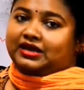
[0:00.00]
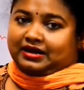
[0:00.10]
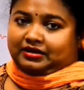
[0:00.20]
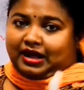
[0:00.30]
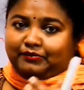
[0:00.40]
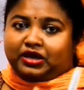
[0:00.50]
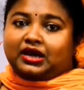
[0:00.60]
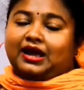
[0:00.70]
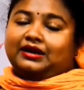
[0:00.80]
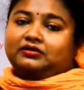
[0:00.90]
they are
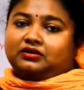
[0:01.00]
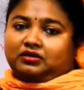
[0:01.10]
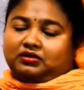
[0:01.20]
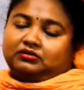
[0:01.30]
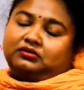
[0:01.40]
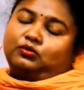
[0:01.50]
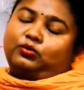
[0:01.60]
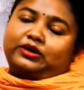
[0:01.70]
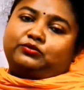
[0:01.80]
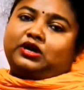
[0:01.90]
coming and
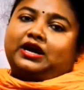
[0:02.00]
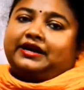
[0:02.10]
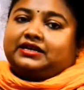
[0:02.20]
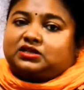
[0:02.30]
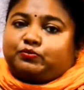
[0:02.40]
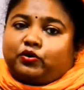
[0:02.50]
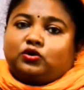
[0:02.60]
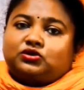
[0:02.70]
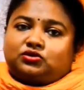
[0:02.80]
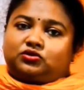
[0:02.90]
when we are
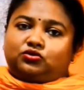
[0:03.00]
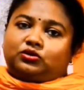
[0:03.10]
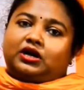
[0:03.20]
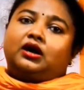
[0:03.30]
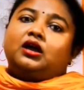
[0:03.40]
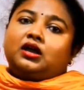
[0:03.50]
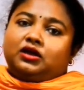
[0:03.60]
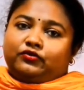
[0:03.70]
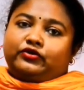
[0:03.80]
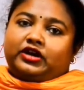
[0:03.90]
exposed to the
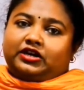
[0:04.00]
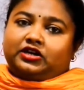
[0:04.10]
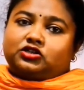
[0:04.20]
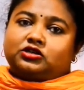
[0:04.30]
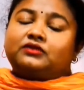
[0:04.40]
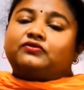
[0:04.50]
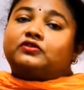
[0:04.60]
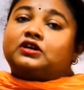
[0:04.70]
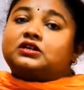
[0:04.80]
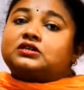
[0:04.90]
UV radiation,
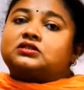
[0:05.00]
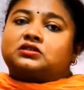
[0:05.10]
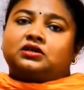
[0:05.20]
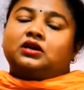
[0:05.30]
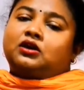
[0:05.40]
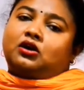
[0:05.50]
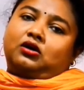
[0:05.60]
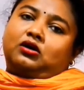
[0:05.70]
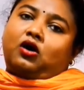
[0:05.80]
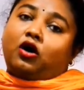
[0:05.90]
first
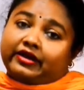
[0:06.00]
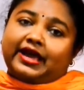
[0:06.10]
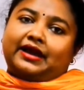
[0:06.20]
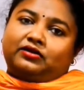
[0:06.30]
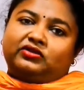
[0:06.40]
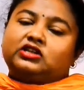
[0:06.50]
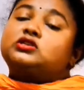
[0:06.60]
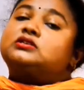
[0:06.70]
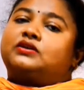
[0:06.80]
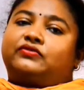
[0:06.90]
organ which
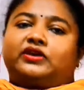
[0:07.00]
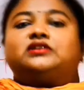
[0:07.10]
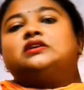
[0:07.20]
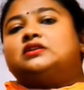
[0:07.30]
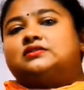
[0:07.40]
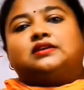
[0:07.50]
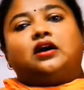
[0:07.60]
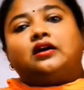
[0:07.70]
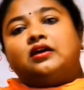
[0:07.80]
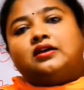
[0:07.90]
is affected is
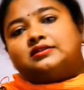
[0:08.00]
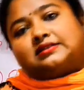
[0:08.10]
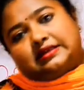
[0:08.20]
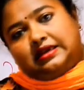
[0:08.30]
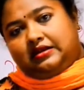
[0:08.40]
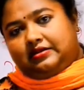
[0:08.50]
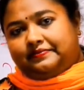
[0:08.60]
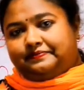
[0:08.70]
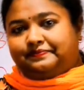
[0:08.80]
our skin.